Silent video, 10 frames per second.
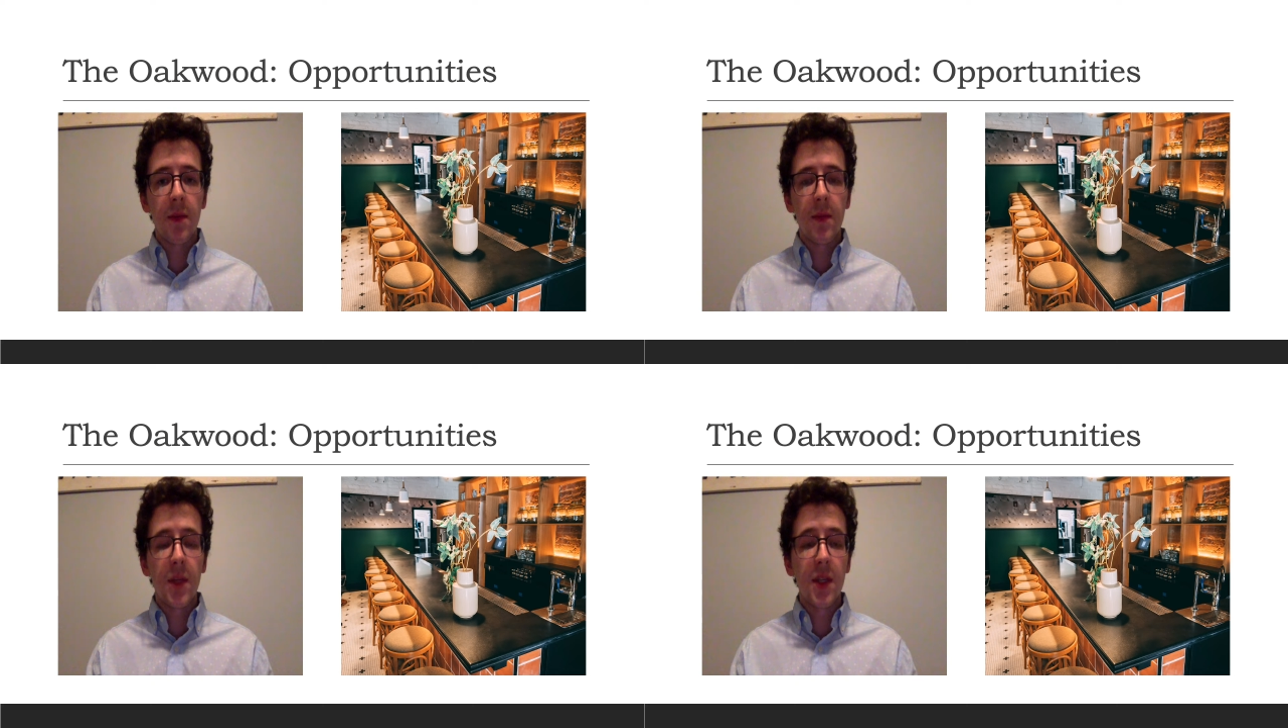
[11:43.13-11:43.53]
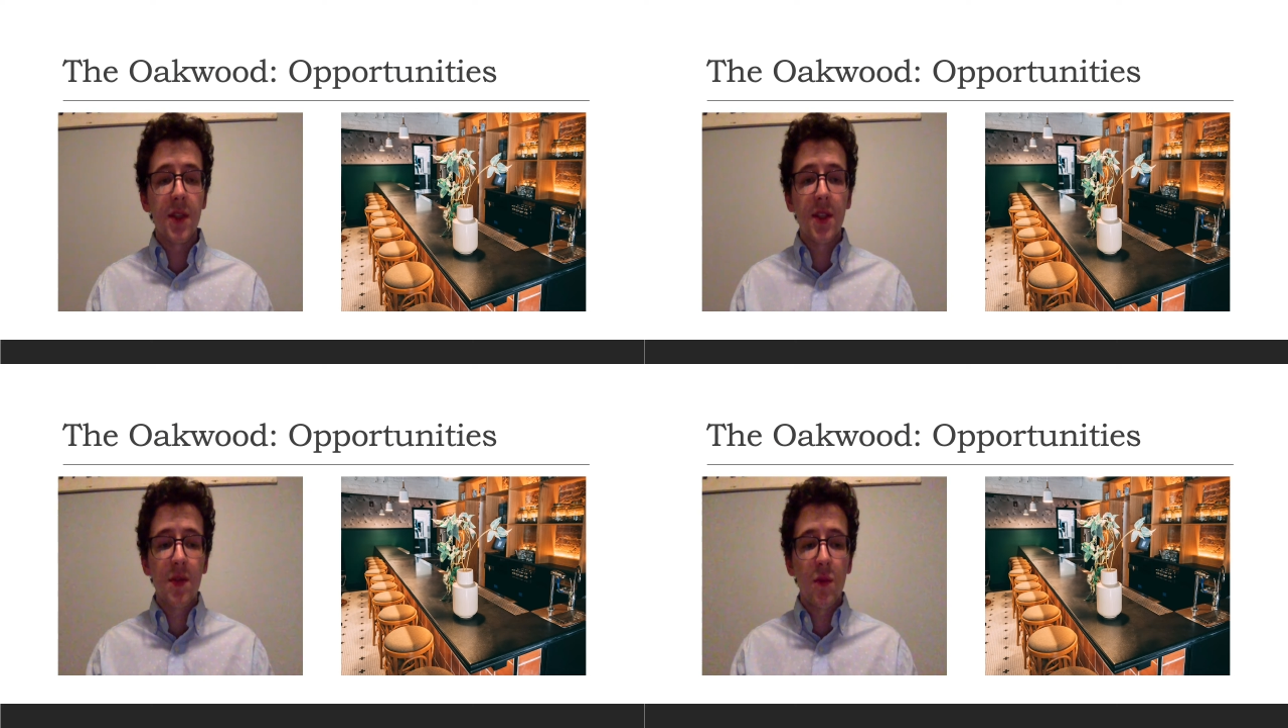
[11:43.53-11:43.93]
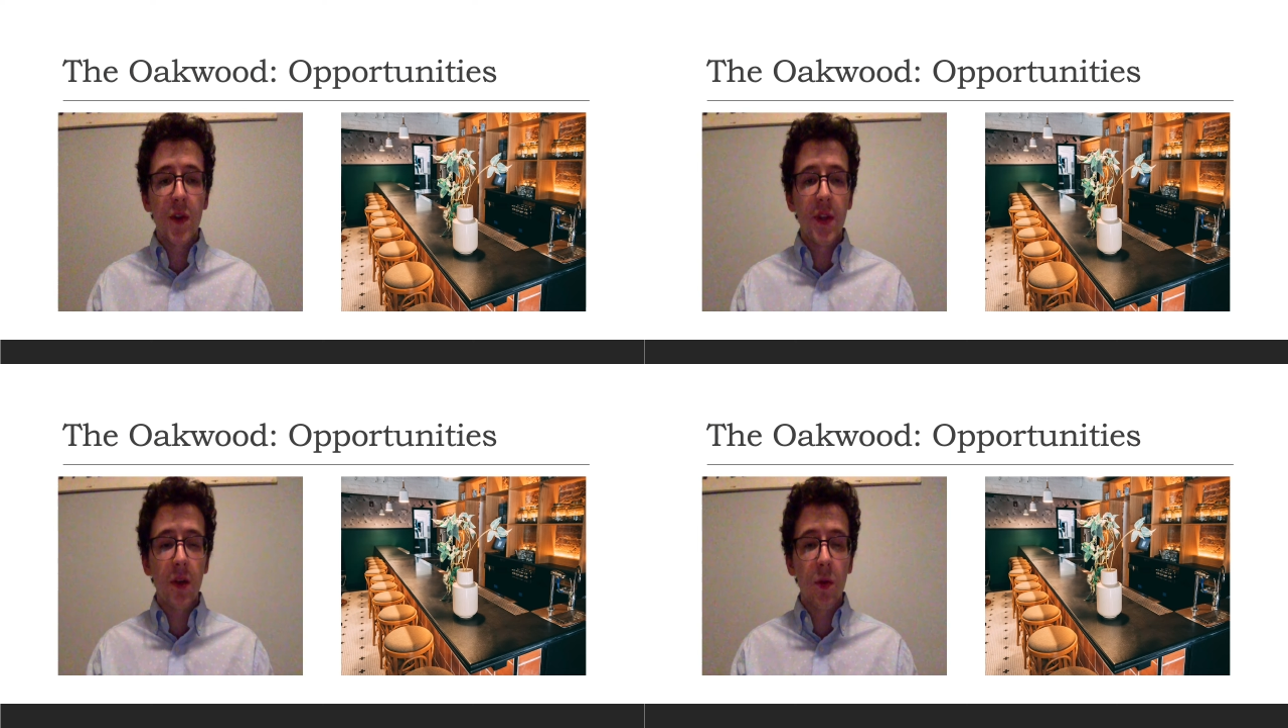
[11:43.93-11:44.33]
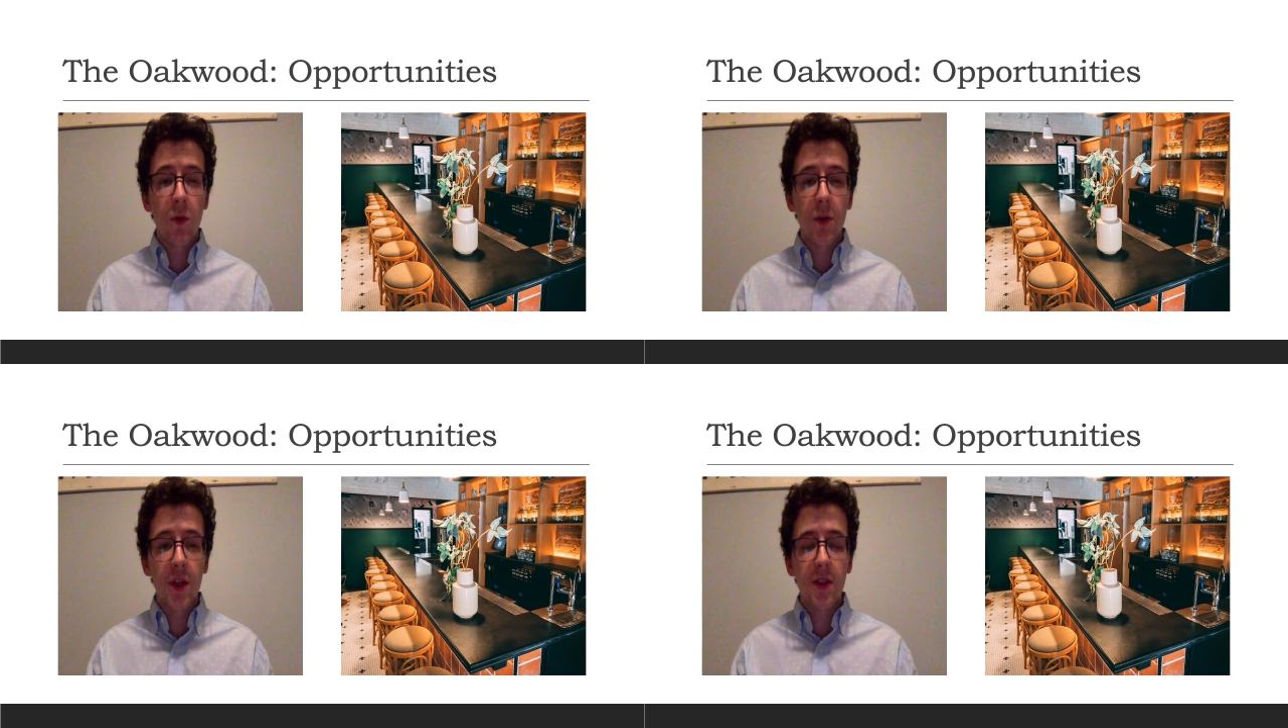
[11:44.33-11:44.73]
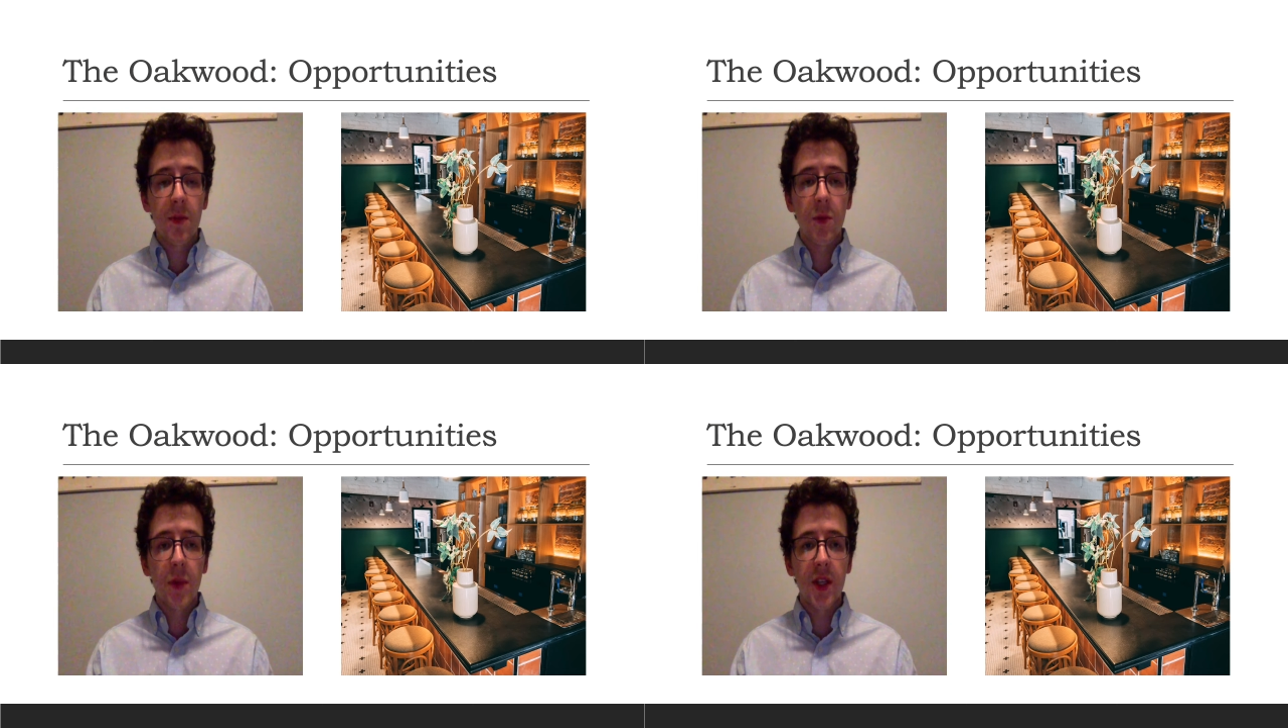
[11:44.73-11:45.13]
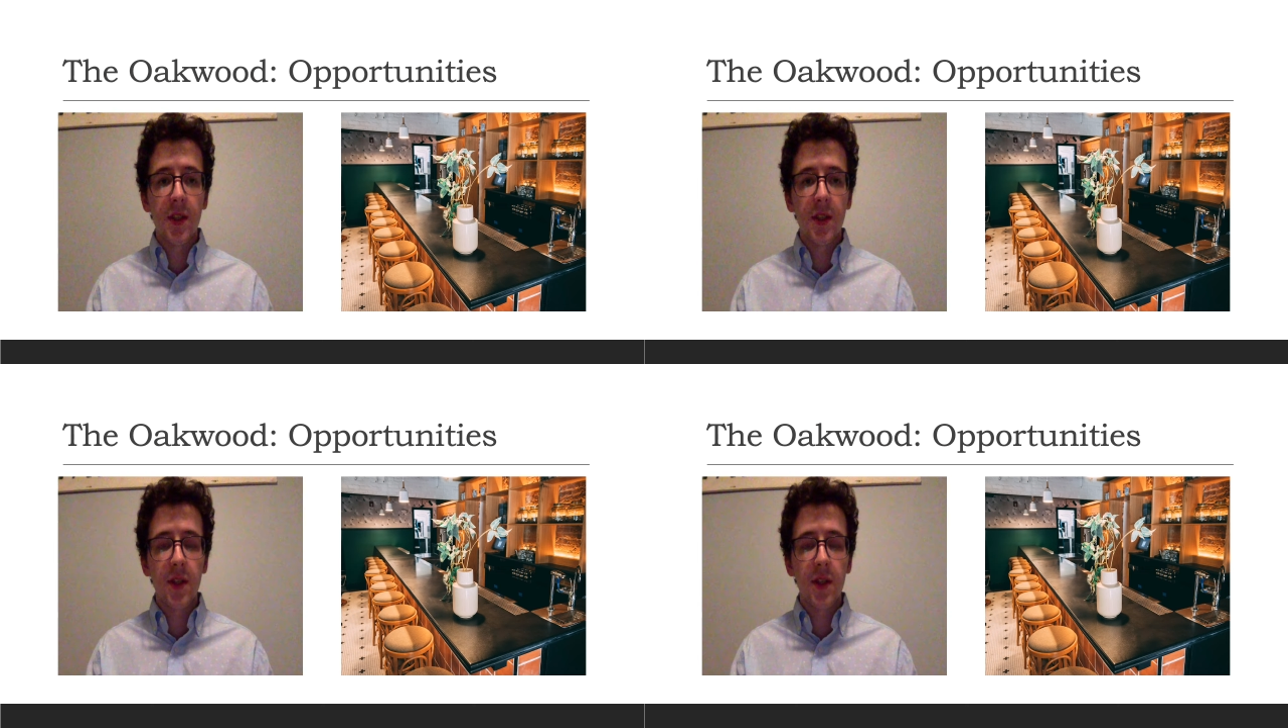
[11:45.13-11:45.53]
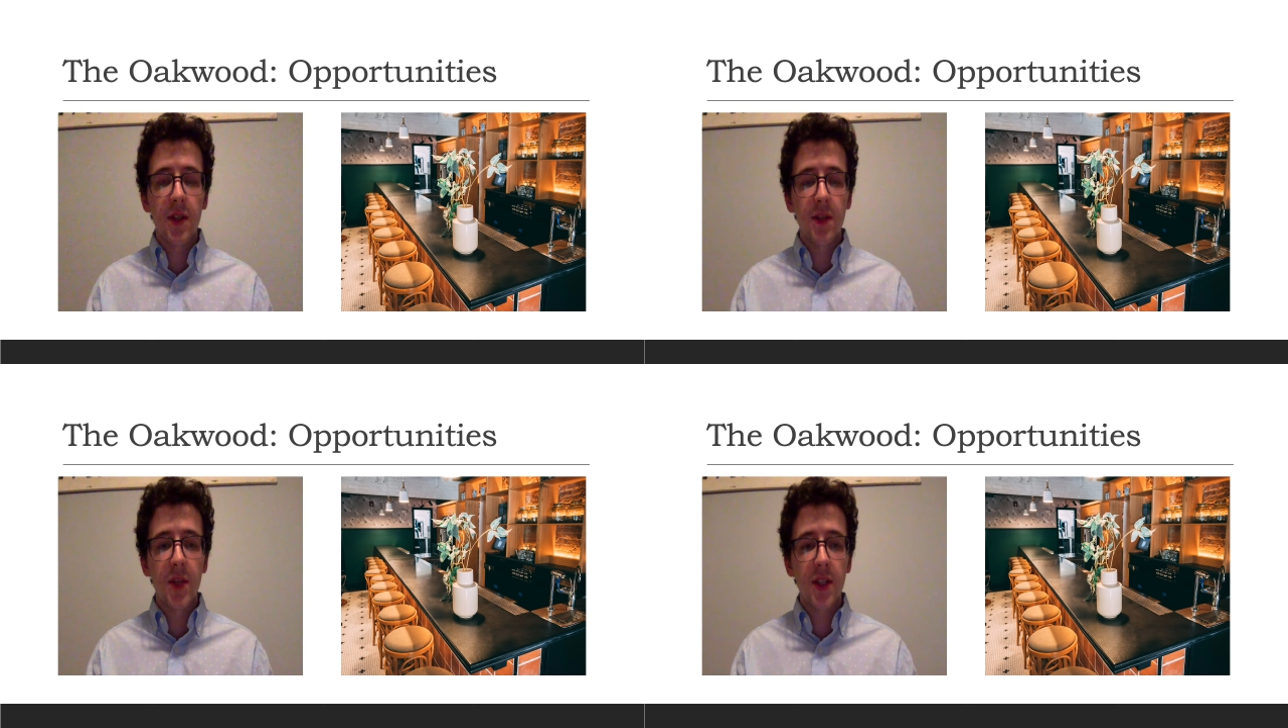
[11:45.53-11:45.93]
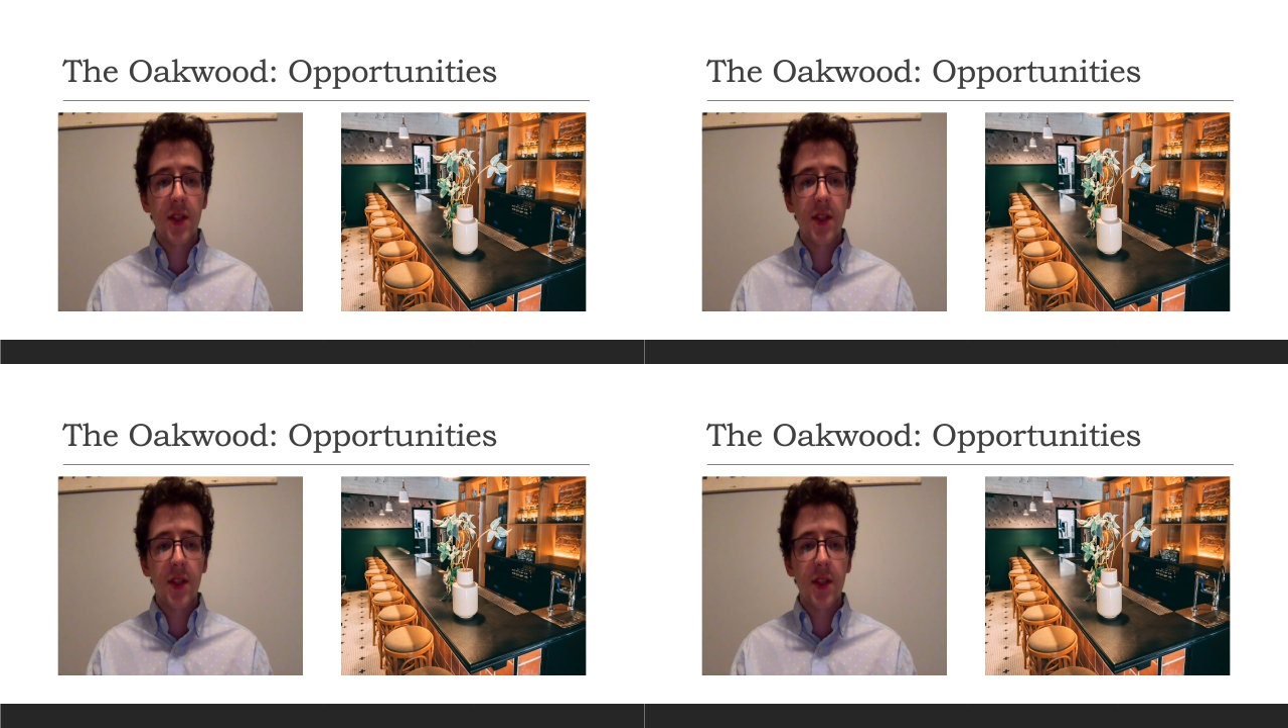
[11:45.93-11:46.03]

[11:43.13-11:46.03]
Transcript: because that's what their core customer base expects,